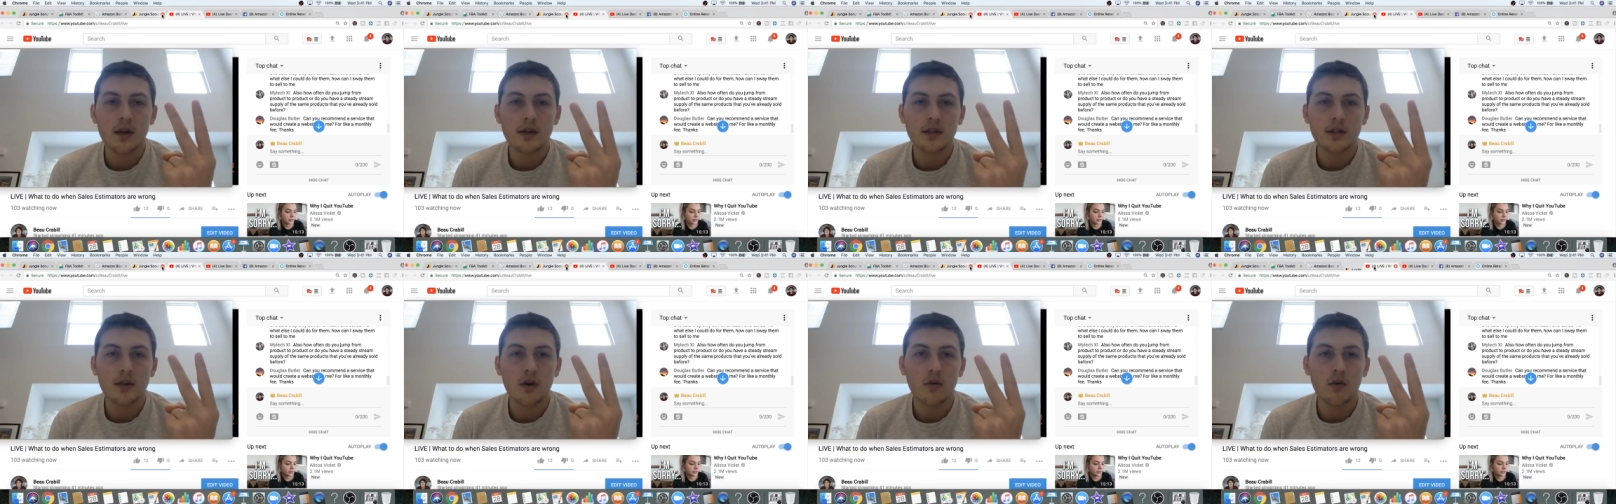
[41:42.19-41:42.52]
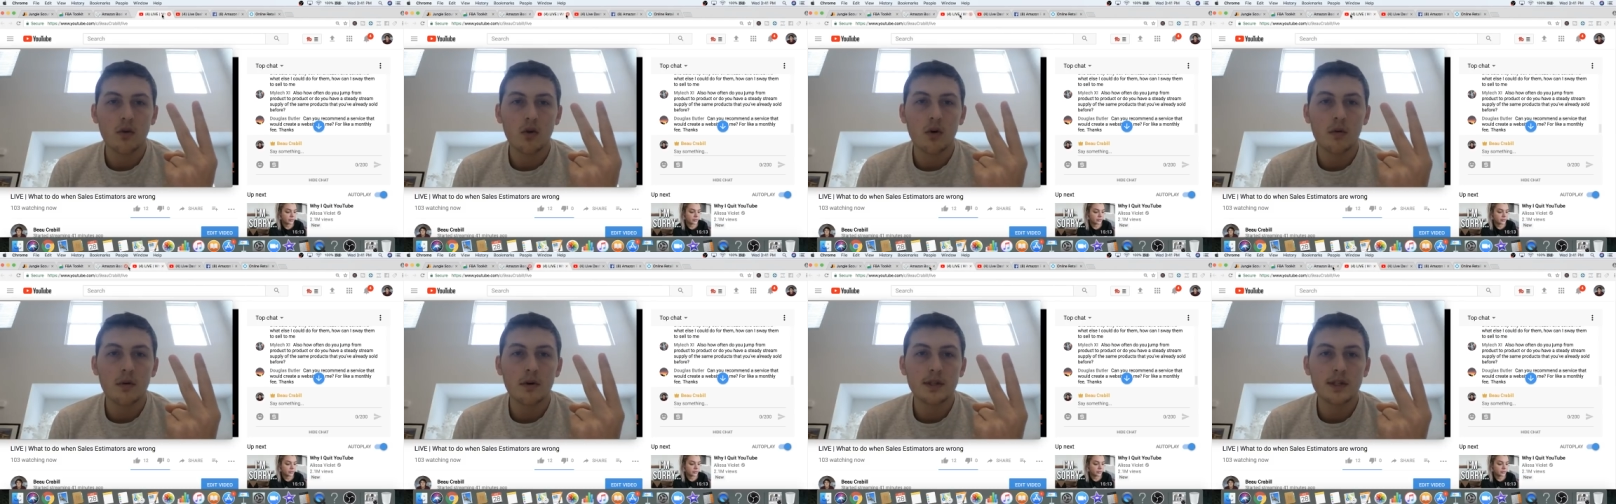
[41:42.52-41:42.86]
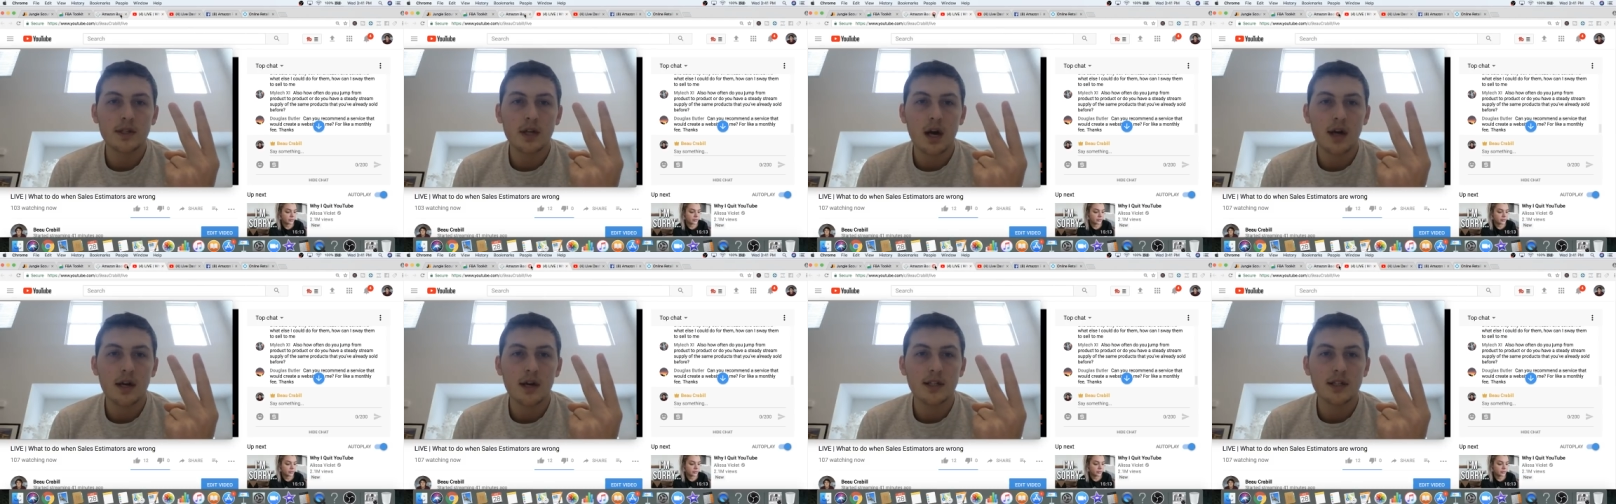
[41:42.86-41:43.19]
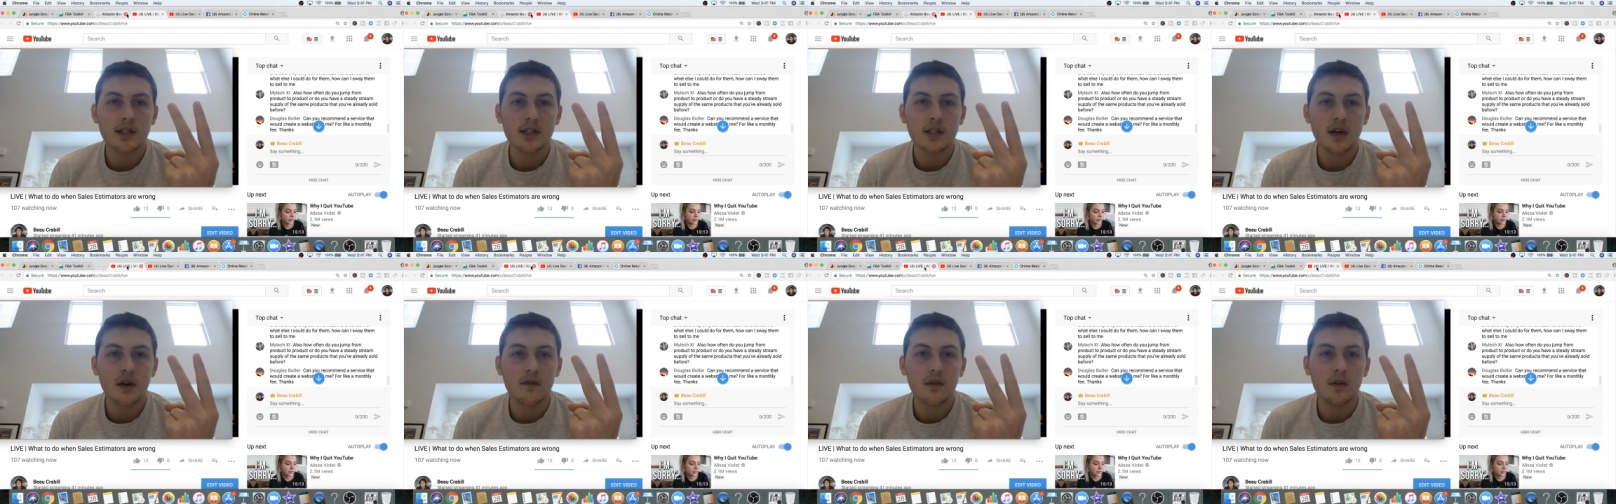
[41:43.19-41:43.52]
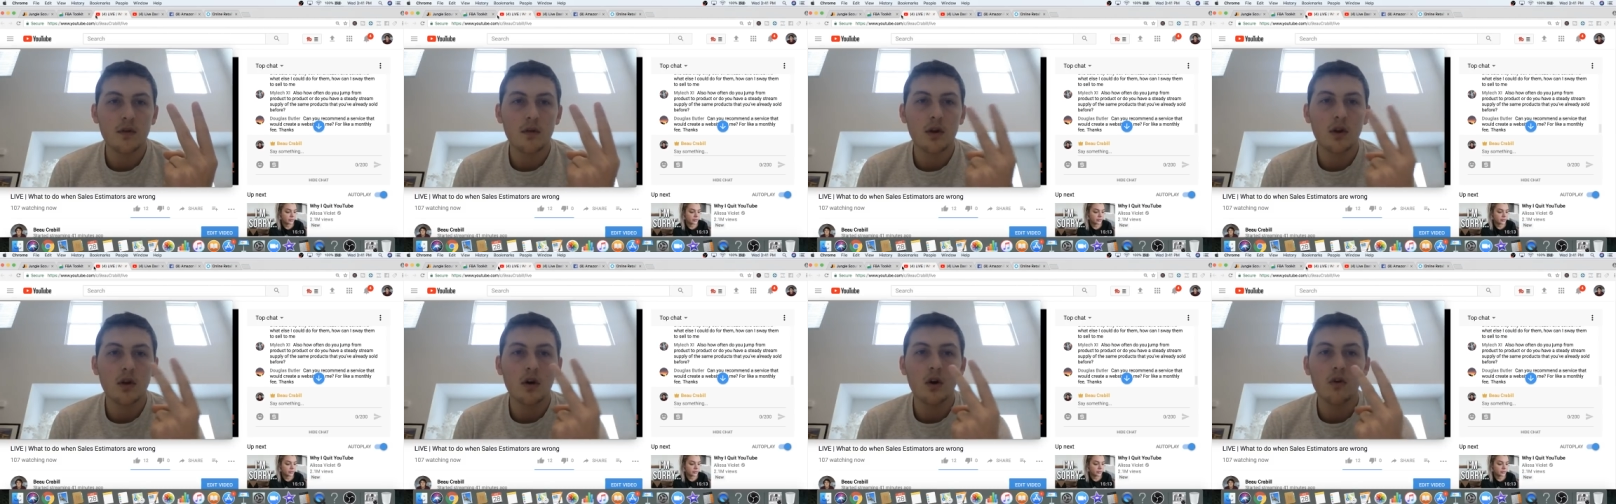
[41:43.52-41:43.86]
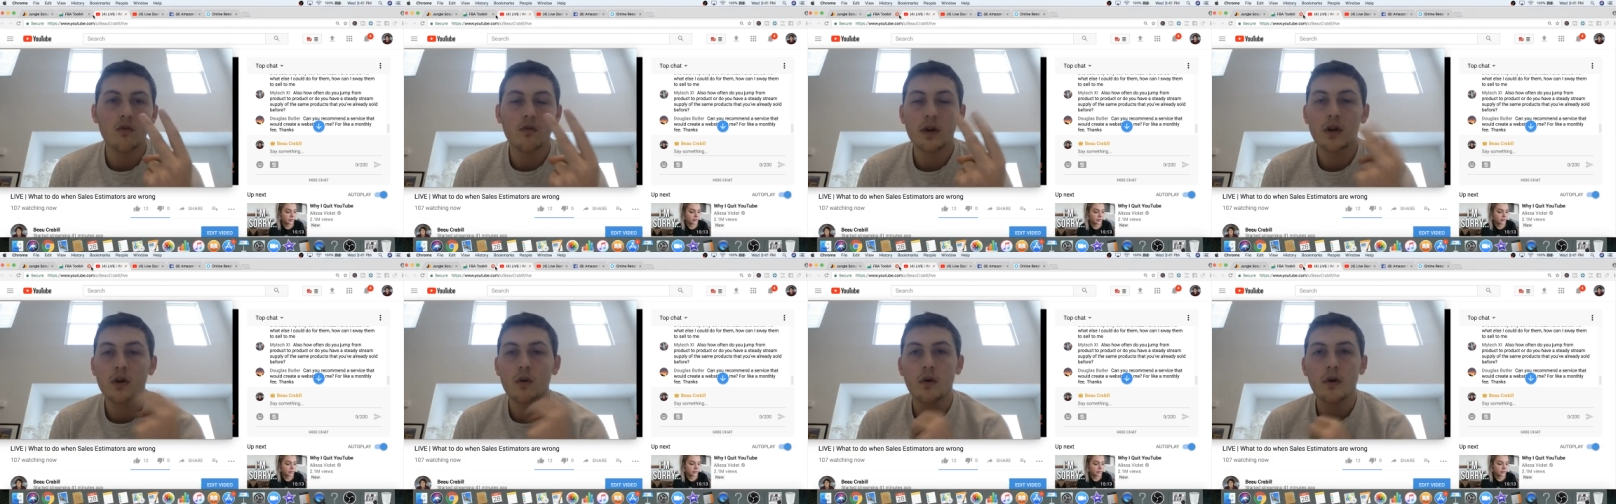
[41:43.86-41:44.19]
So normal stock is stuff you can go
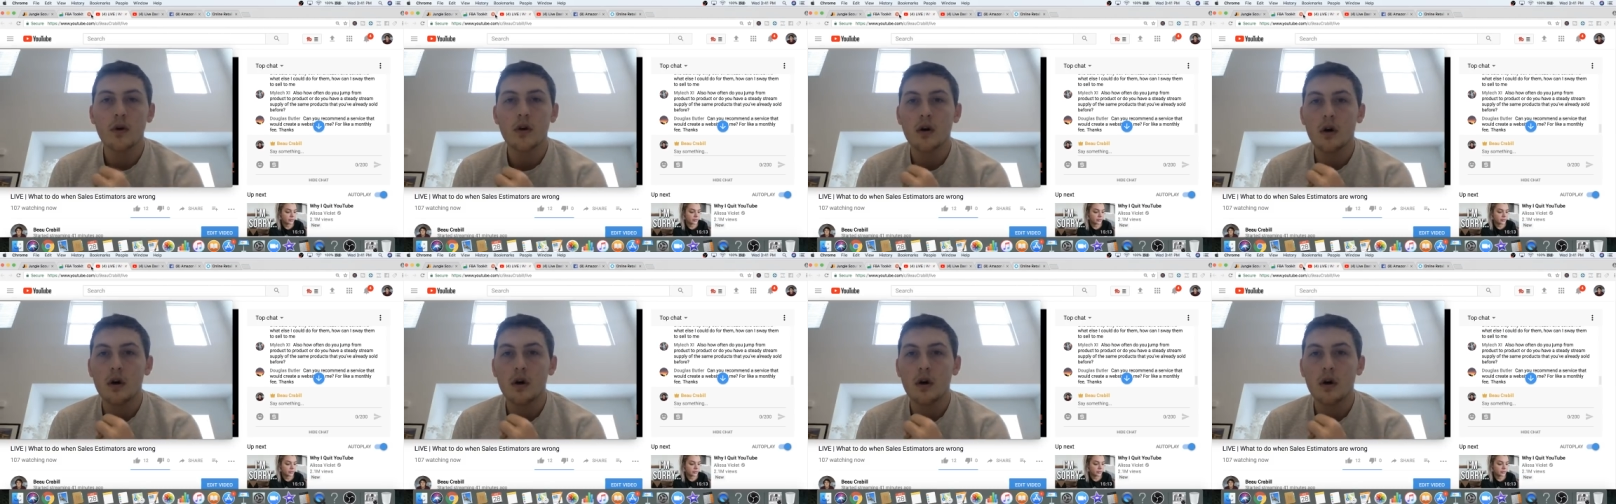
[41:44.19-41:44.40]
reorder